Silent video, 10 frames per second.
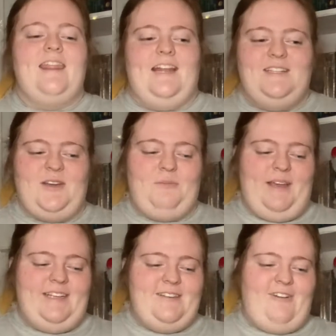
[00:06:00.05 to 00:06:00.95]
that it took
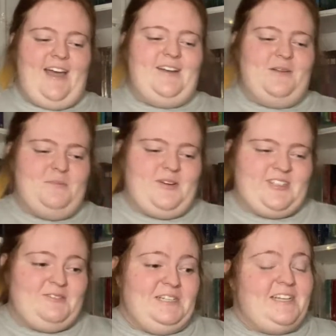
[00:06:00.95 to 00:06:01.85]
me to find all the books.
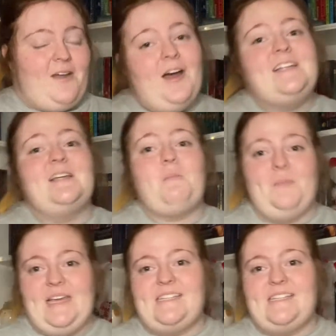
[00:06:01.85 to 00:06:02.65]
So I did not beat